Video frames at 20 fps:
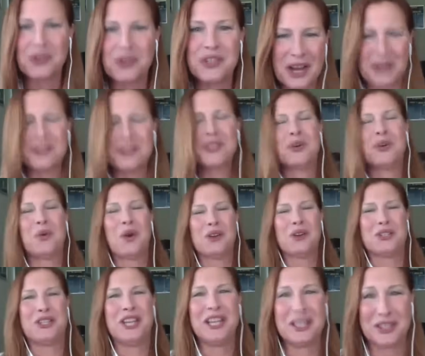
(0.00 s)
down to our
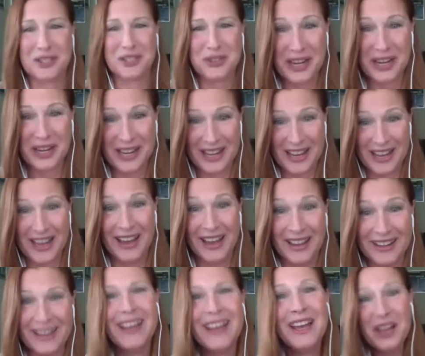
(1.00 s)
G string
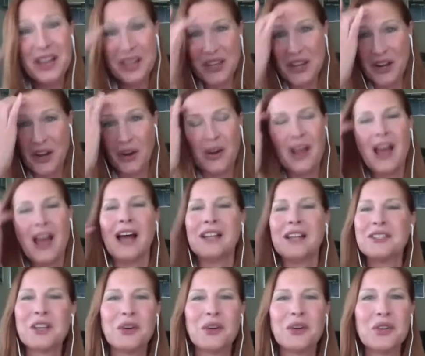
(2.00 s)
again, you know? Right.
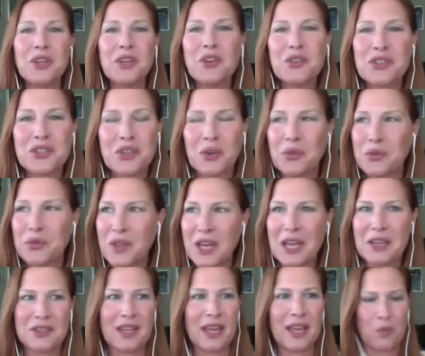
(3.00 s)
And so you just don't think
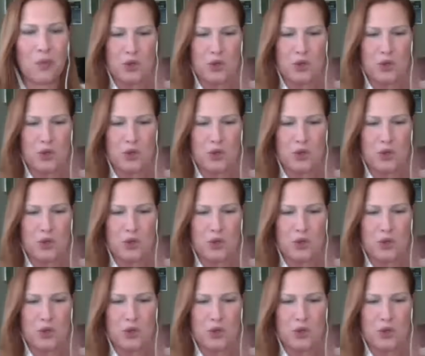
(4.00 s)
it's like,